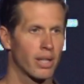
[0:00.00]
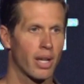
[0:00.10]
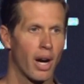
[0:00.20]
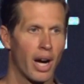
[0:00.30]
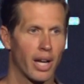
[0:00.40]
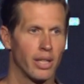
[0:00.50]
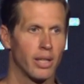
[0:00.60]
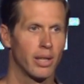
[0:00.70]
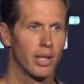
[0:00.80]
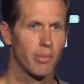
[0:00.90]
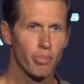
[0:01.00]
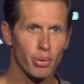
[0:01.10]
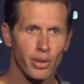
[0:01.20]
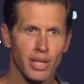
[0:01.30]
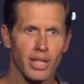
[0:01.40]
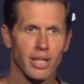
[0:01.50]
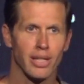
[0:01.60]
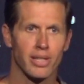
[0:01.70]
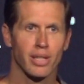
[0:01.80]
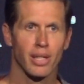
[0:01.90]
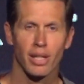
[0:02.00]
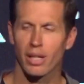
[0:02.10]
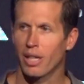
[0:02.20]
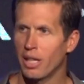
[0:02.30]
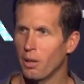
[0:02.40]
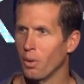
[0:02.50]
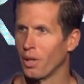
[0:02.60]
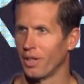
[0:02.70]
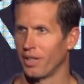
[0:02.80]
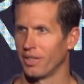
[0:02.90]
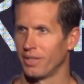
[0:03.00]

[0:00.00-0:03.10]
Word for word: God, Please heal her.